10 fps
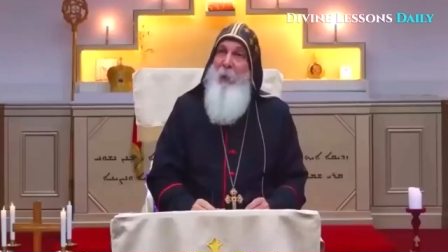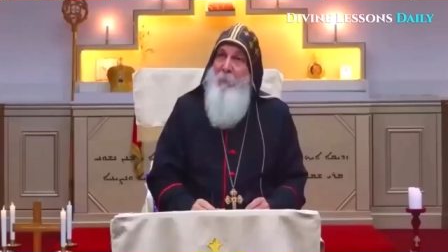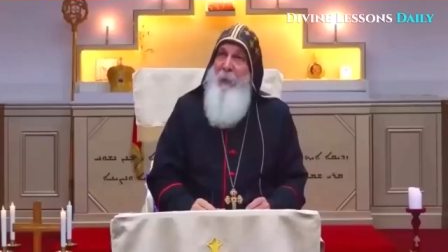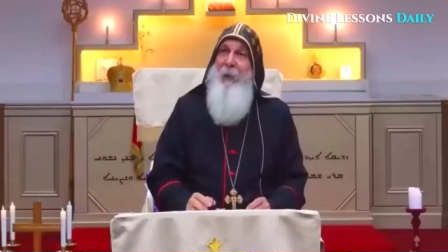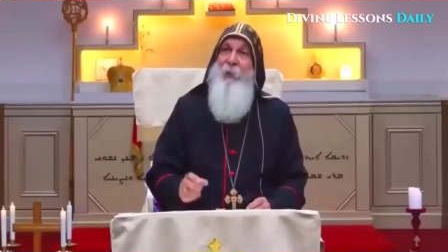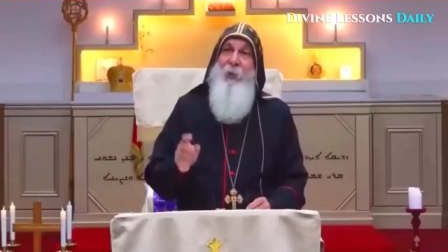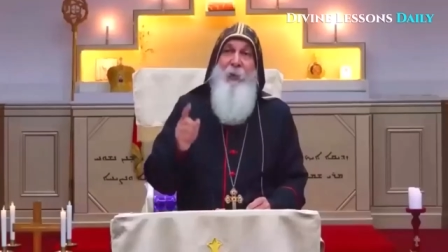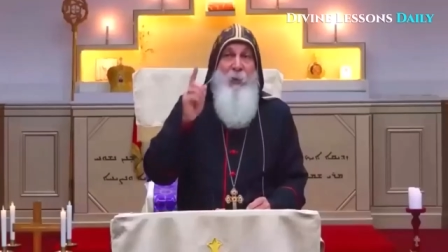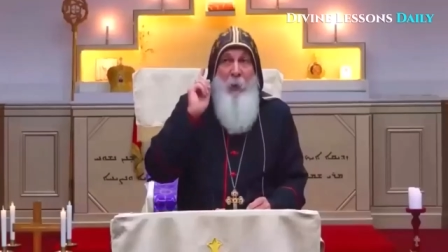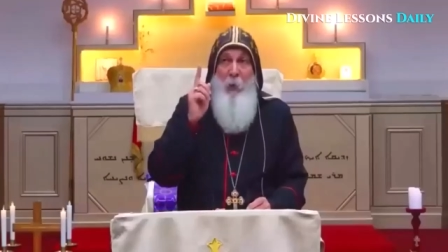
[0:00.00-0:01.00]
what matters
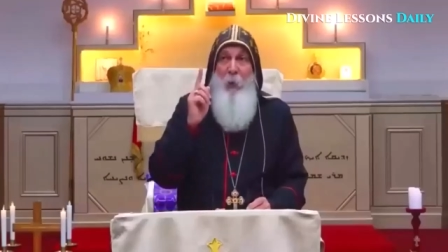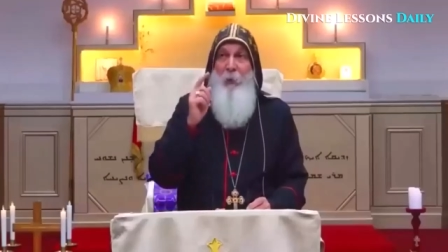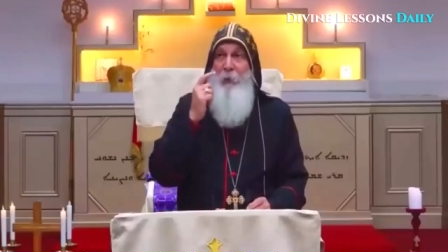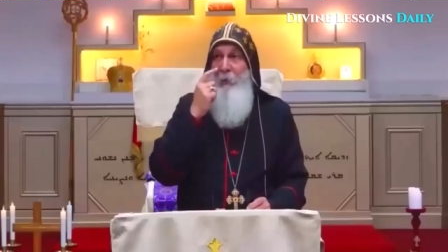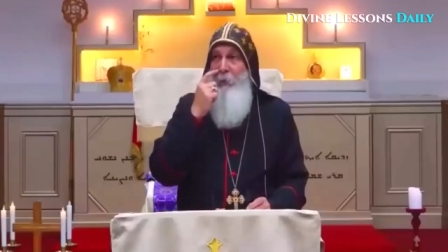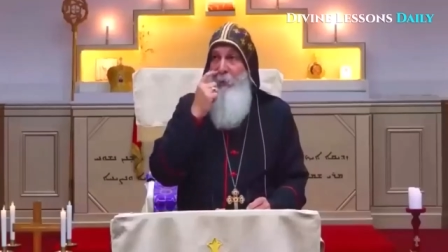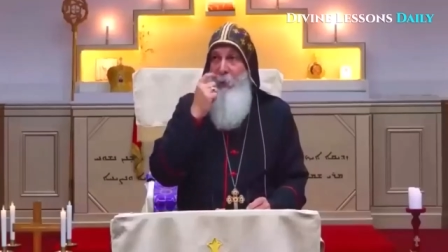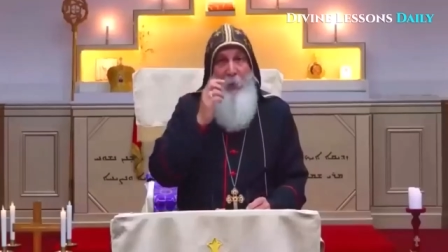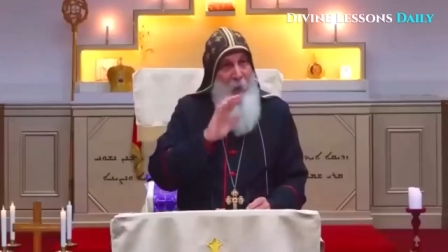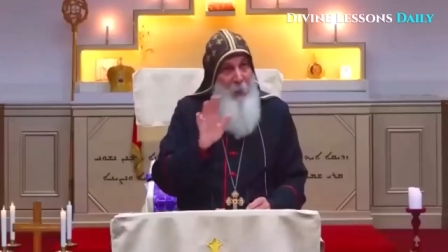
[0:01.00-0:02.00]
is the Lord,
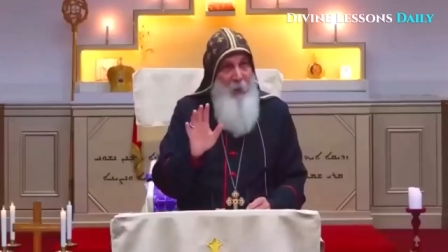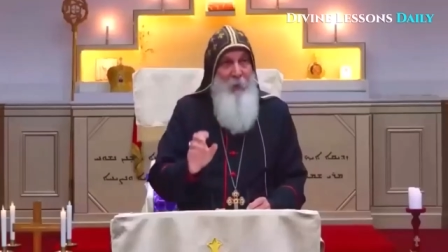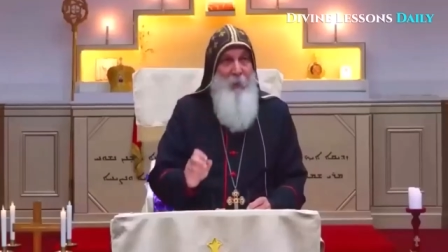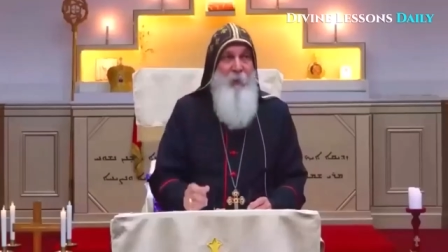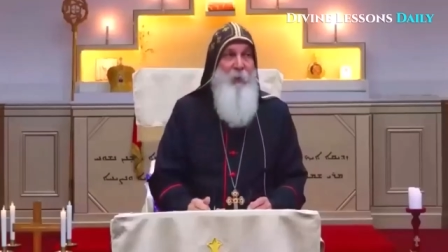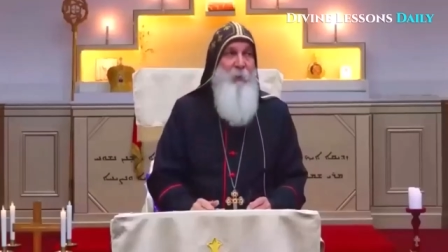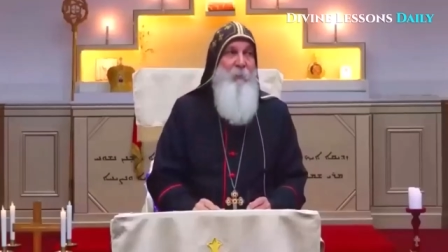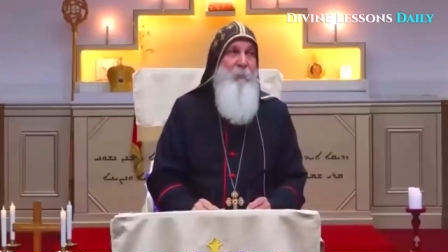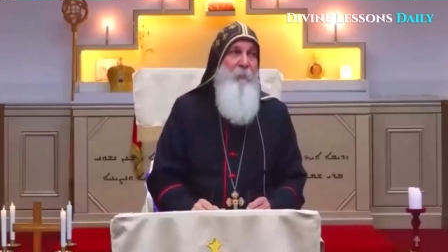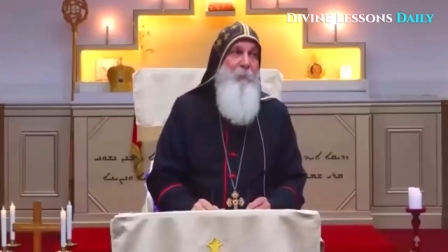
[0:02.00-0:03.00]
not anyone else.
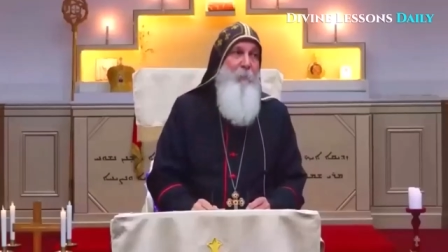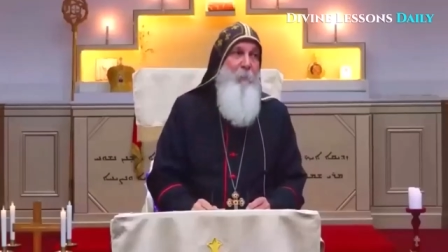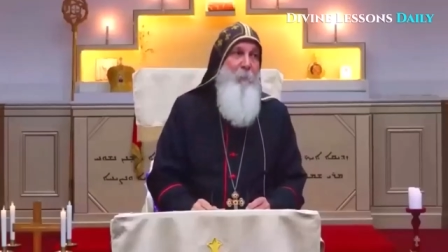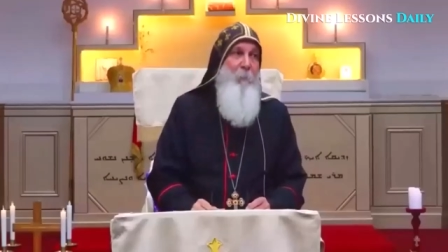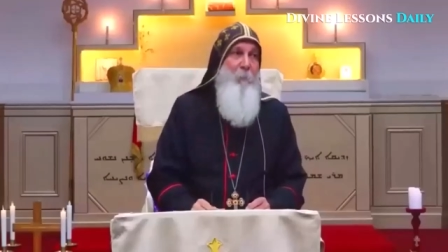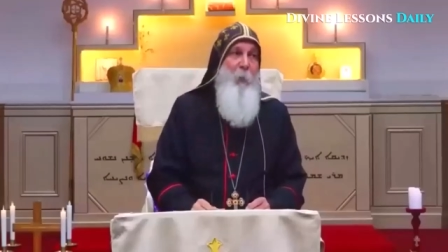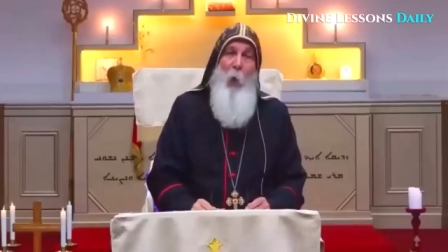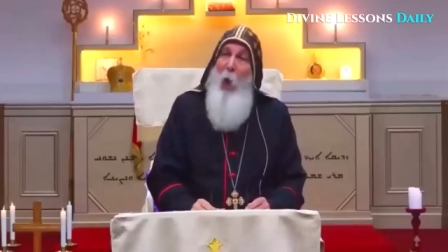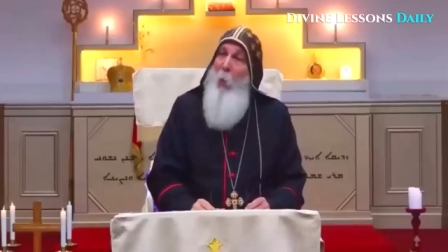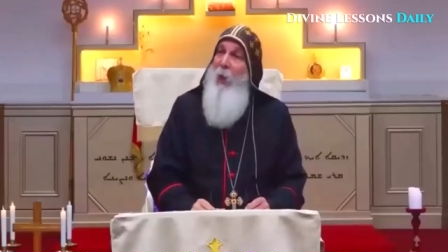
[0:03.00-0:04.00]

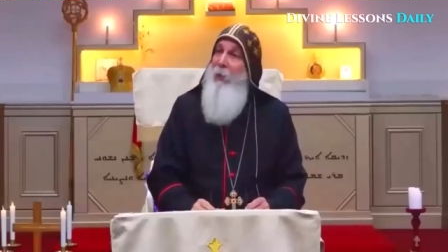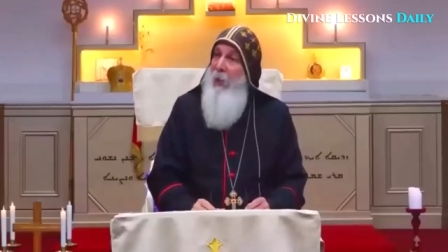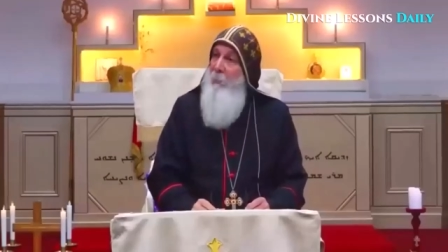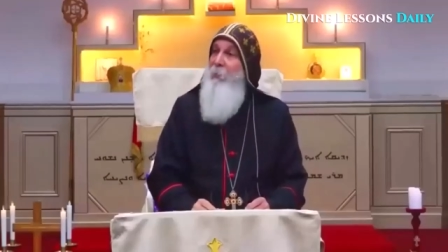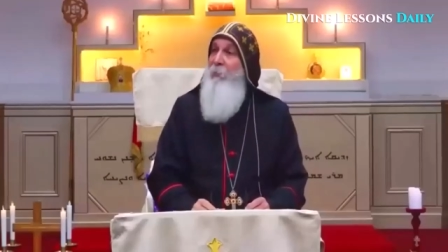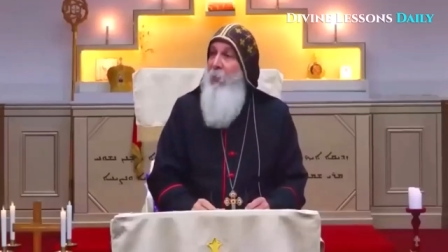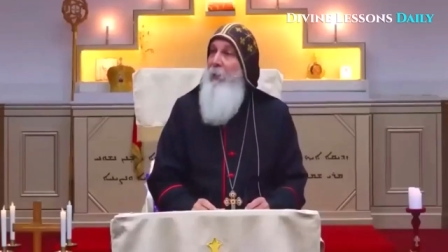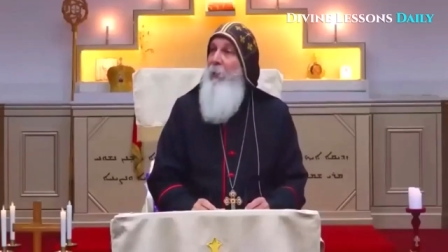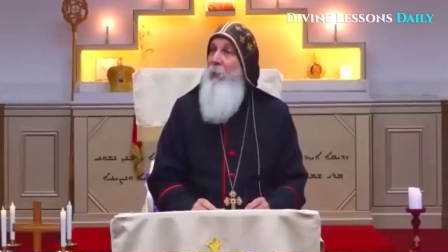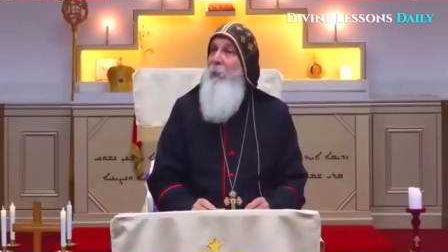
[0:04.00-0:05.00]
No one comes before
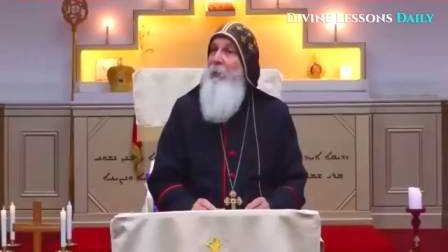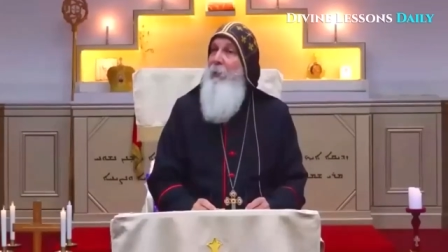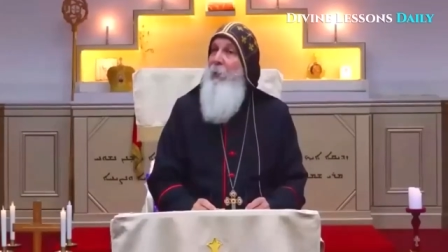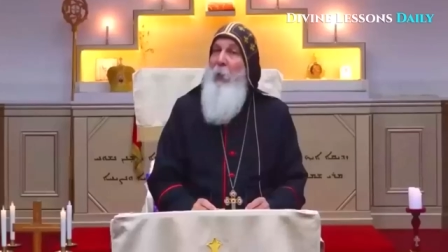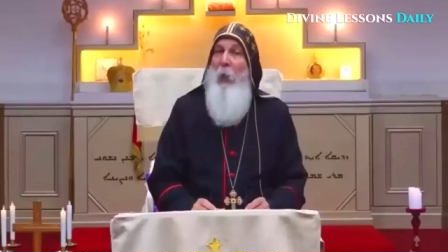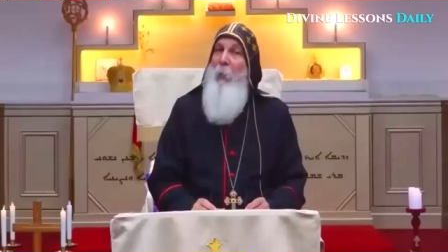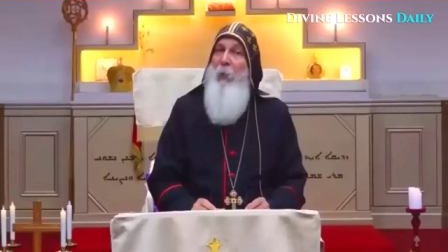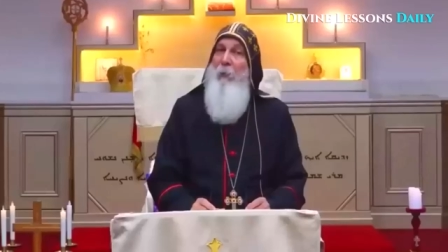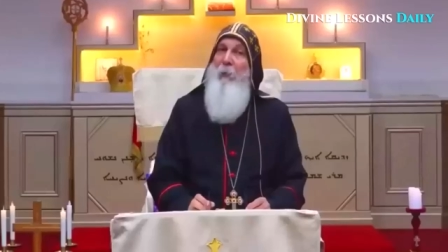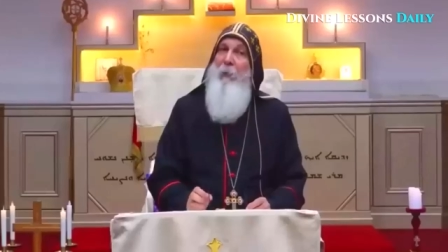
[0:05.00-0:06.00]
the Lord. No one.